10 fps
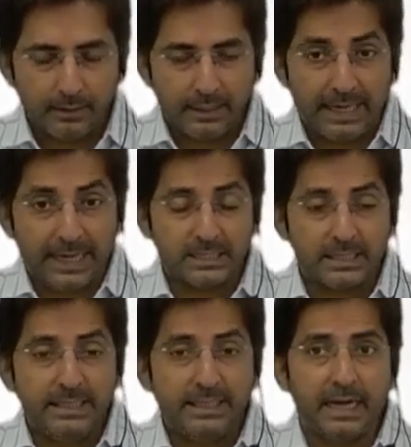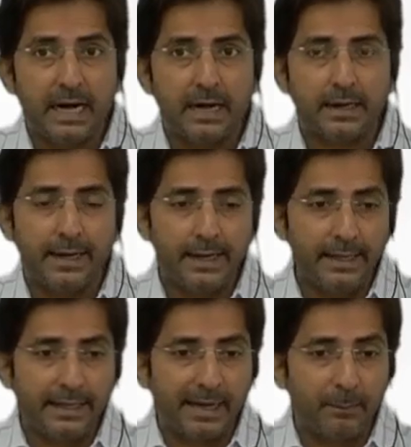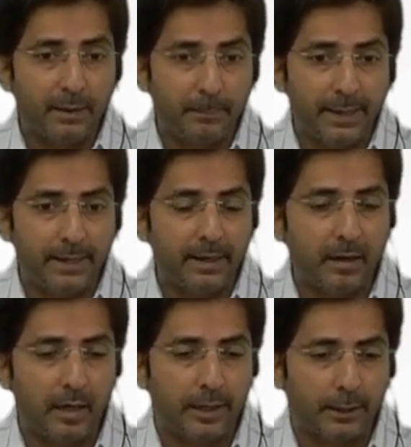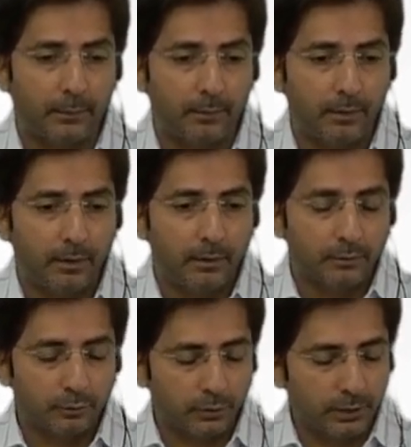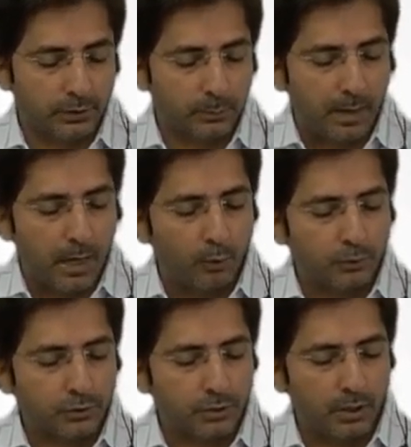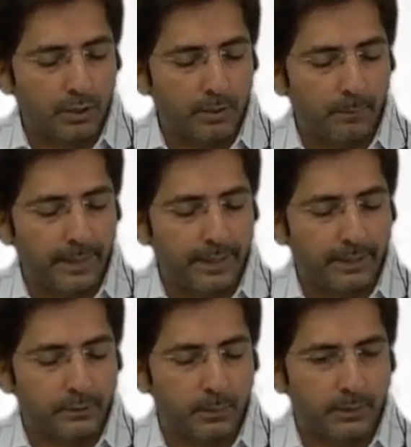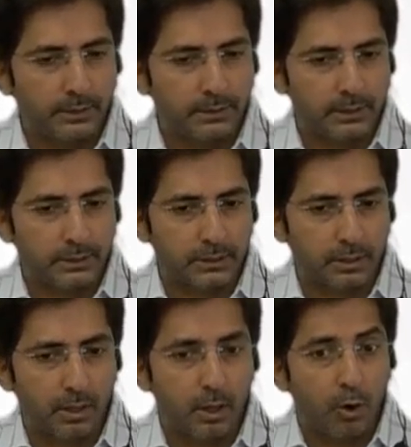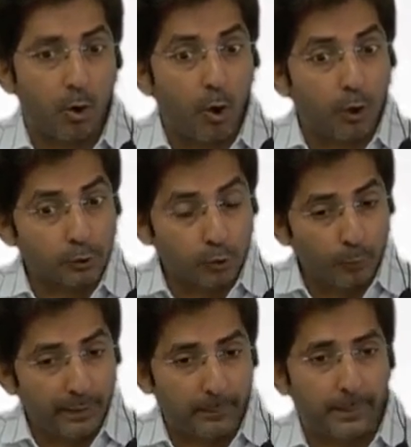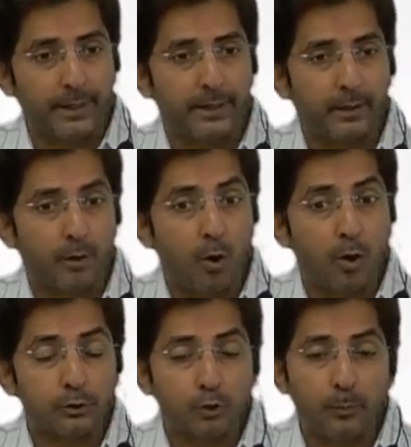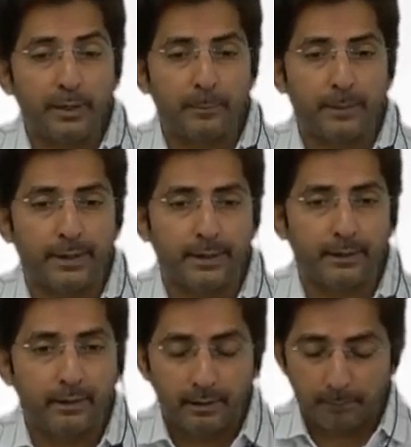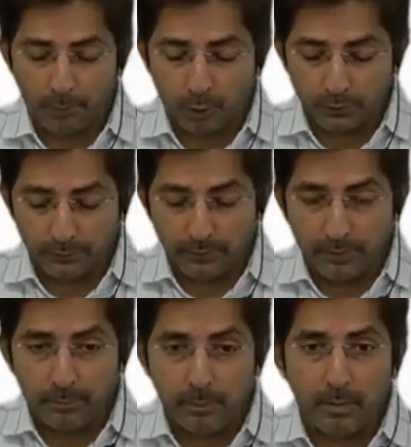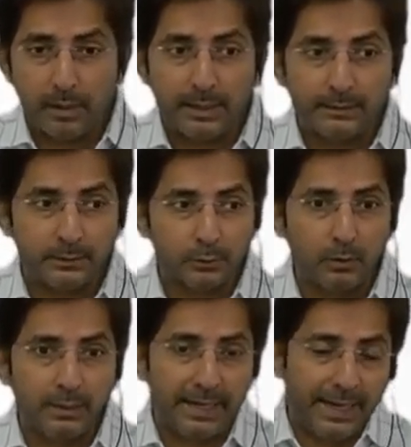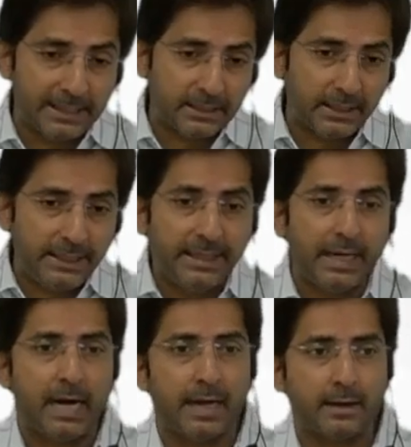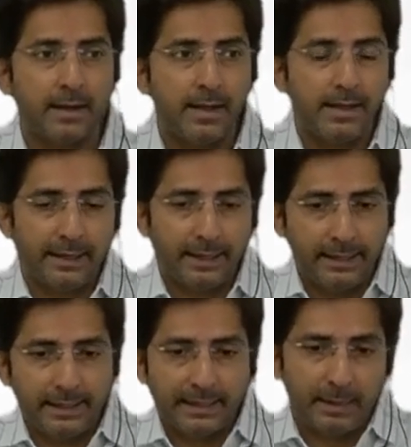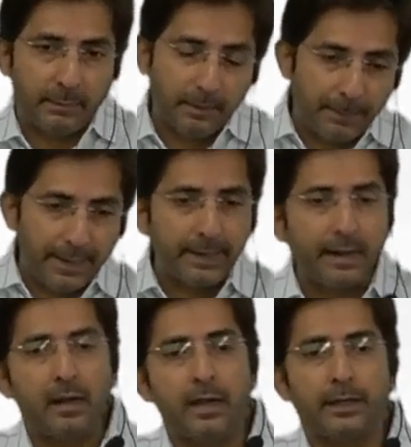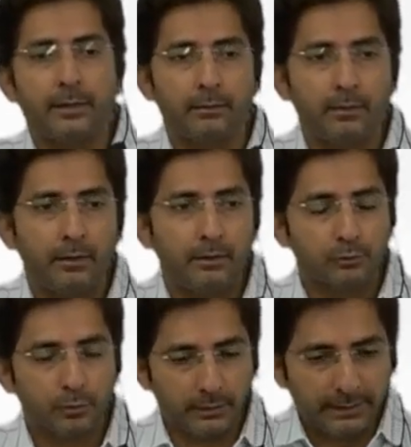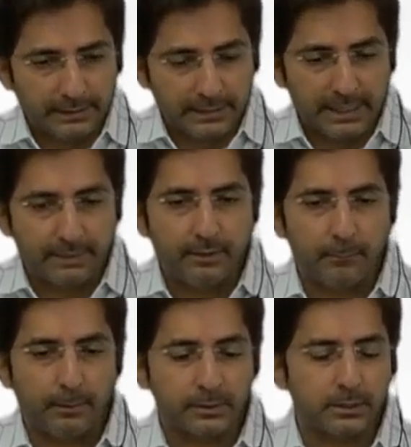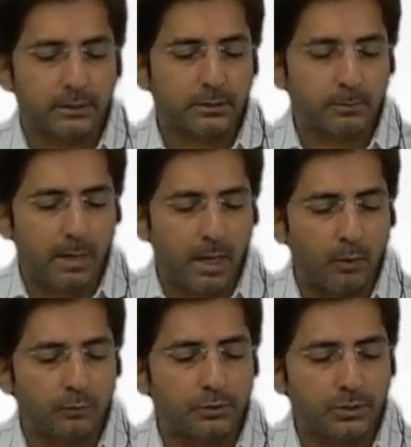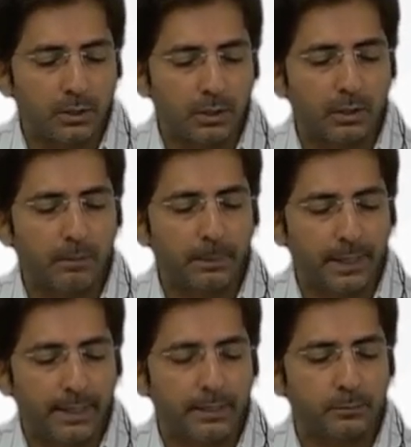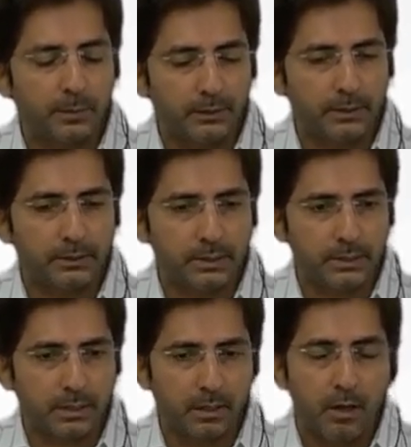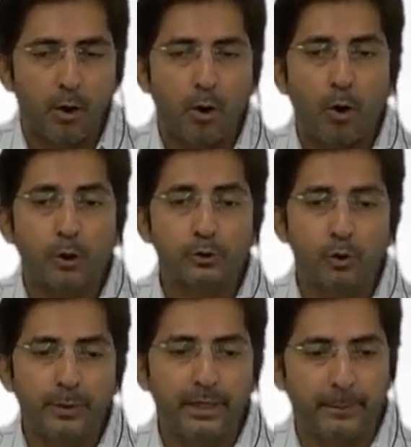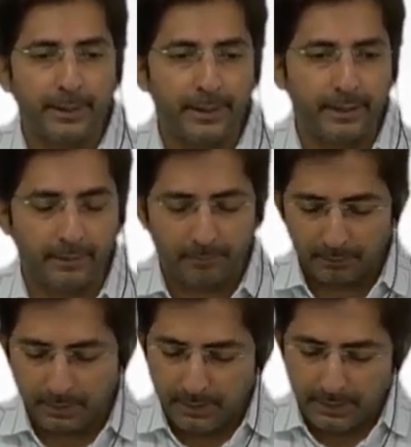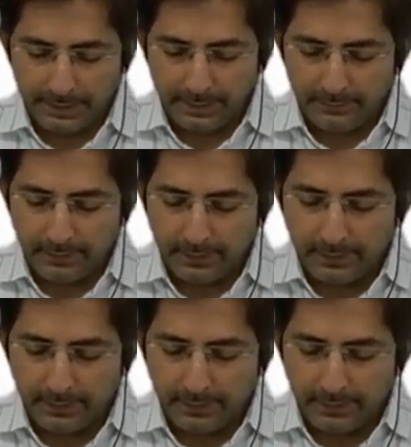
HDR, handicap dependent relative. So your spouse, children, parents, brother, sister, all should be dependent. All should be dependent. Because we have remembered like this only. HDR, handicap dependent relative. So each and every person, spouse, children, parents, brother, sister, all should be dependent. And even in